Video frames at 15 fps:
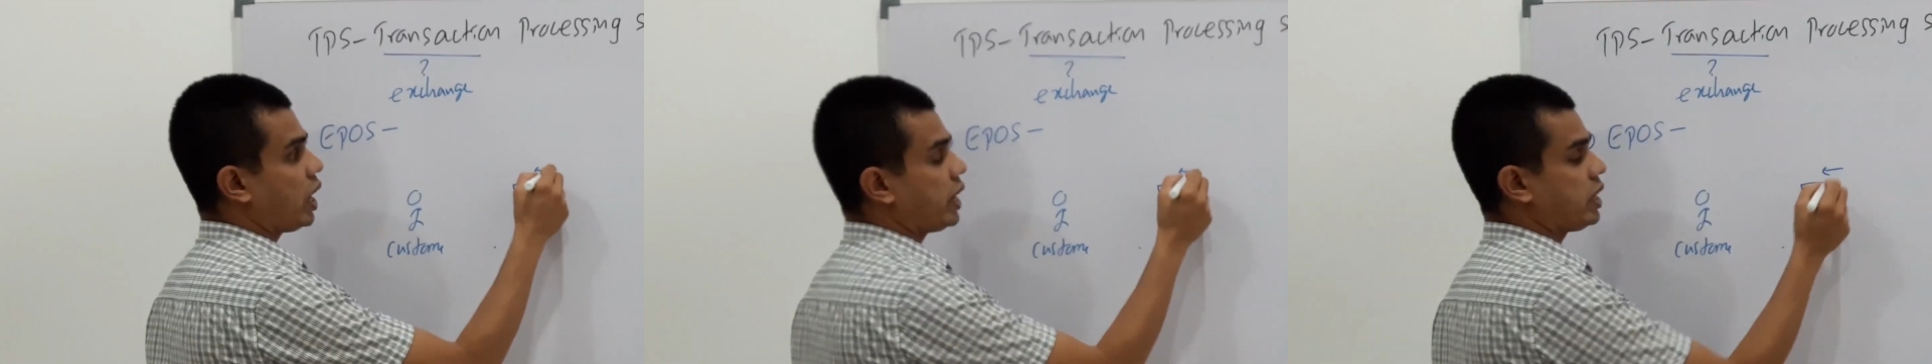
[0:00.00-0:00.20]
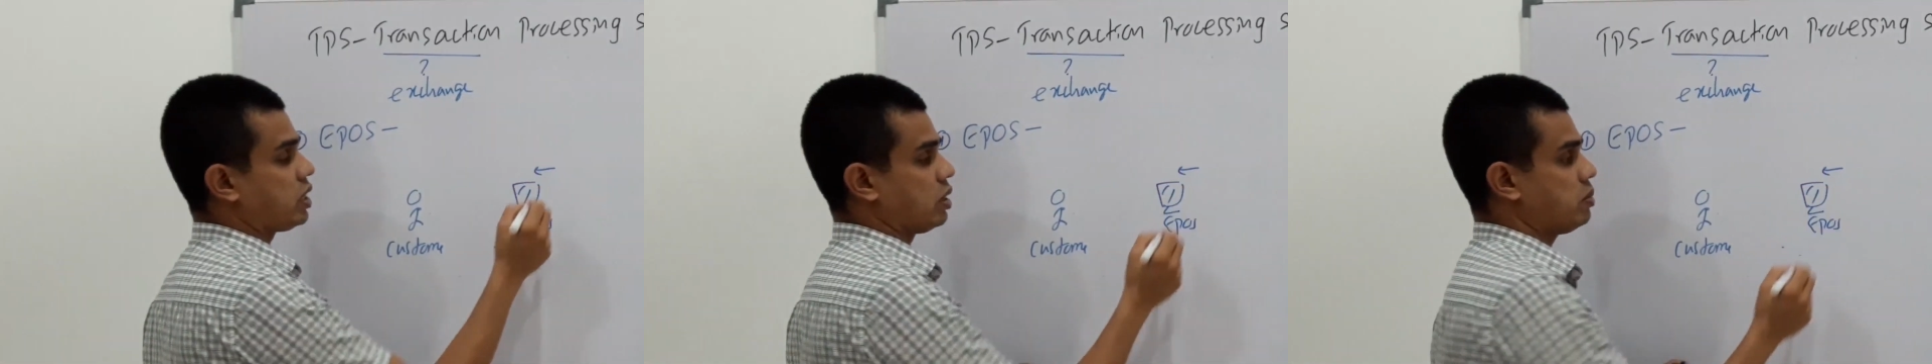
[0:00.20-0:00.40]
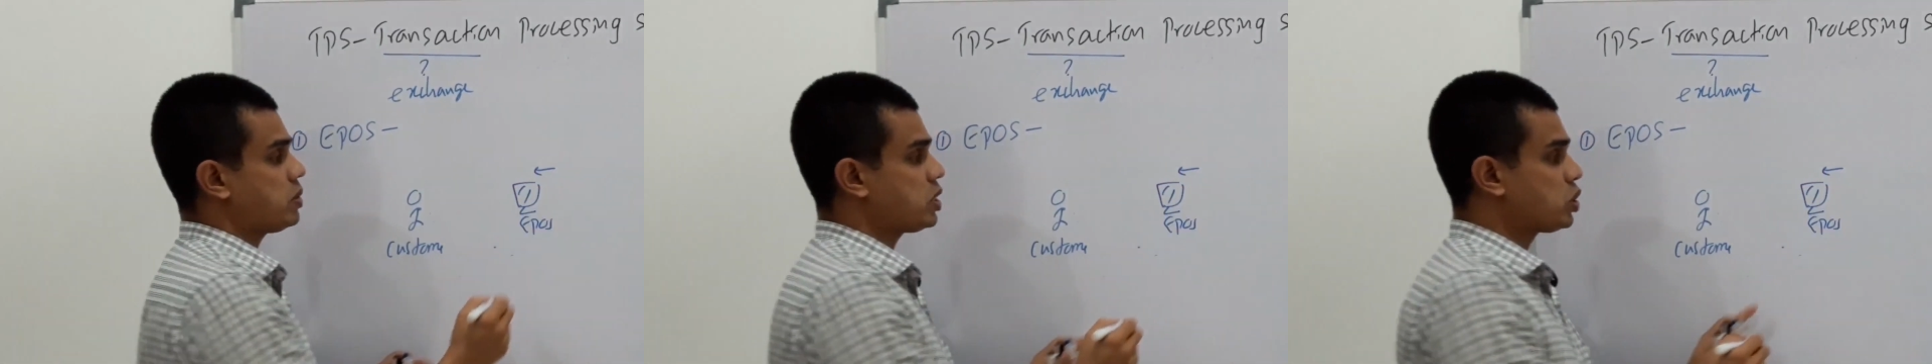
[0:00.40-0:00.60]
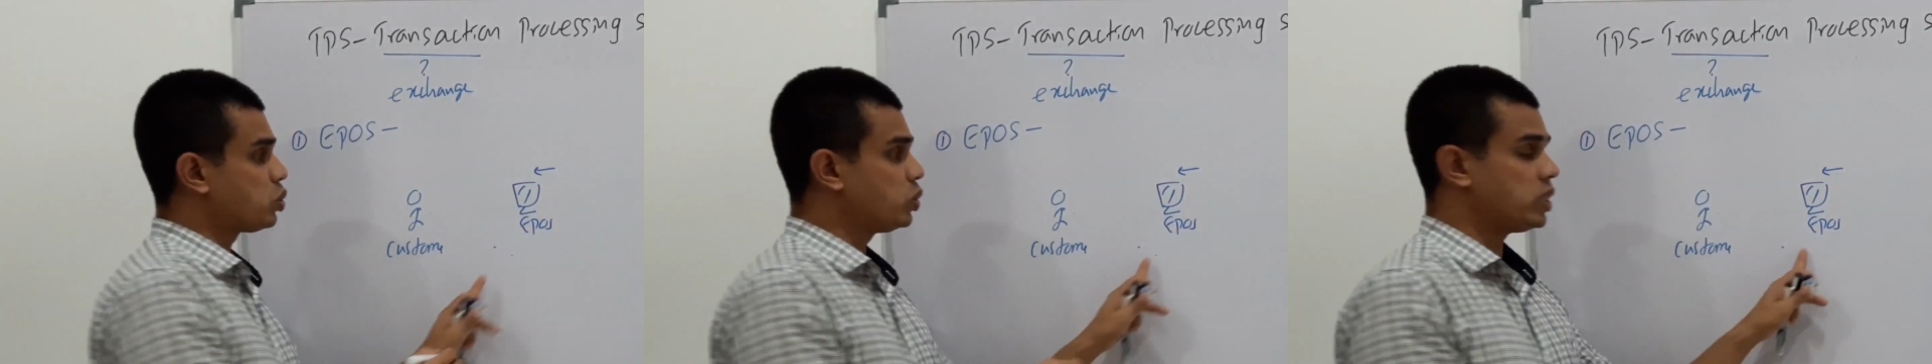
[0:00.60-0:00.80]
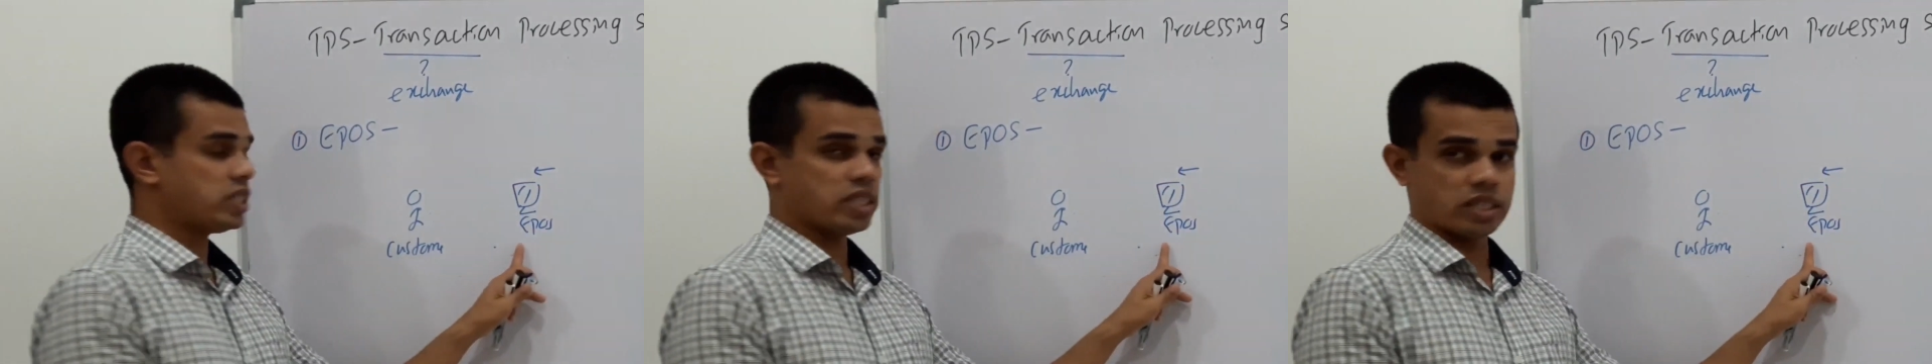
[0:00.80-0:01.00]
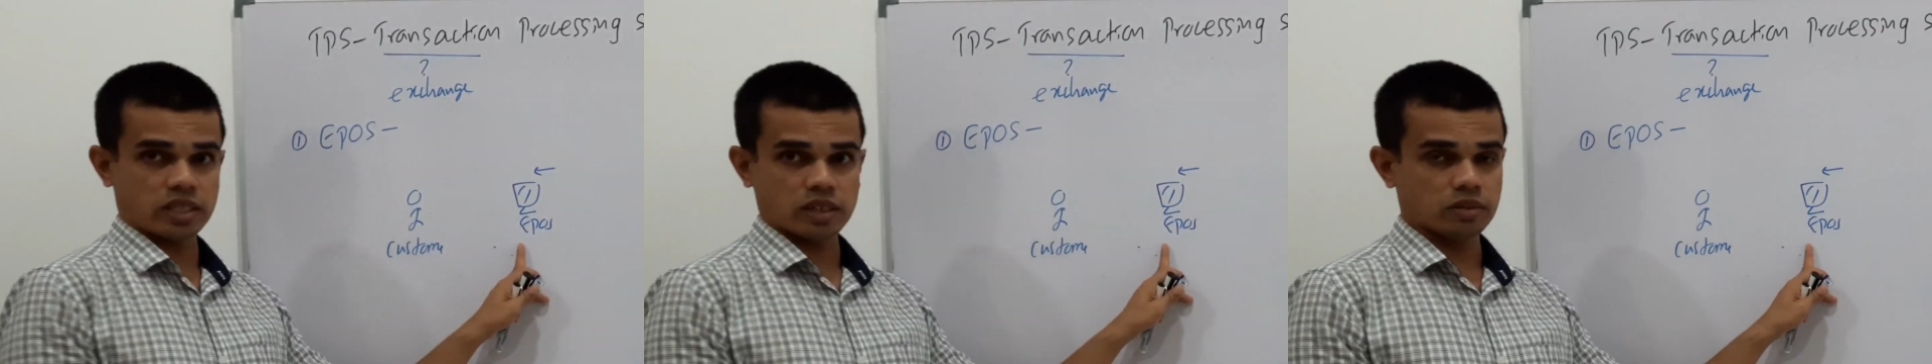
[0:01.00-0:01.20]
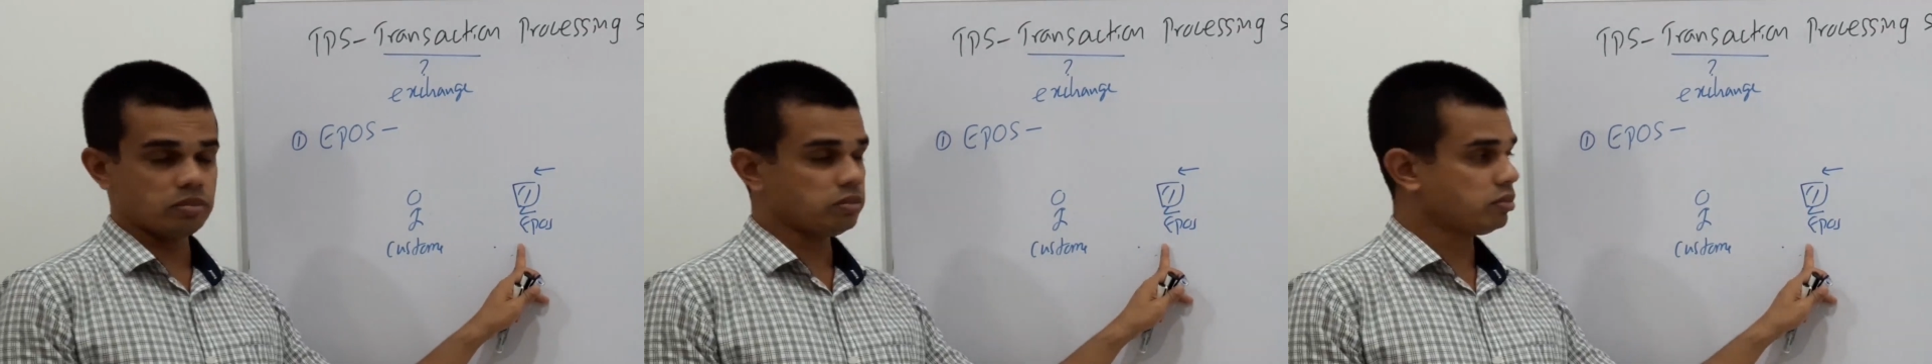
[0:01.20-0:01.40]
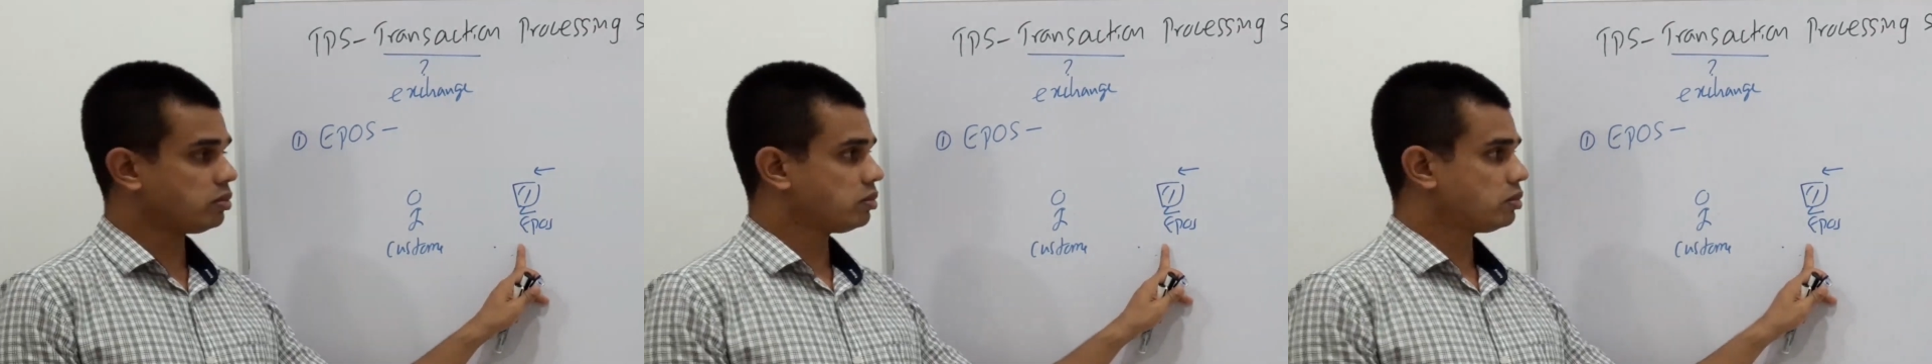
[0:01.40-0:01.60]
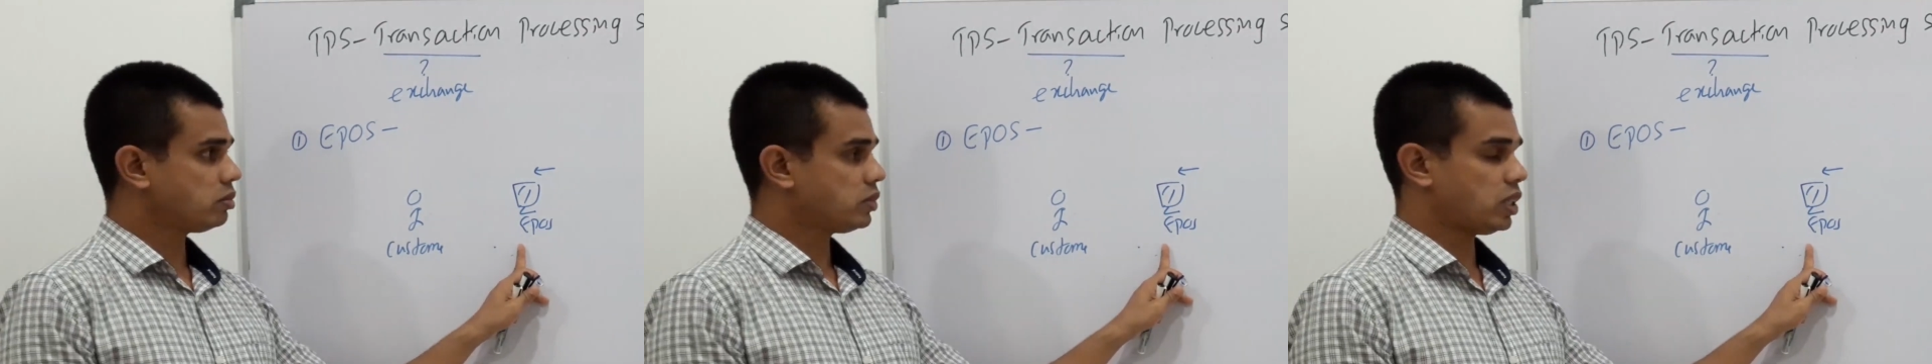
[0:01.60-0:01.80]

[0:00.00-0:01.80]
items through the system,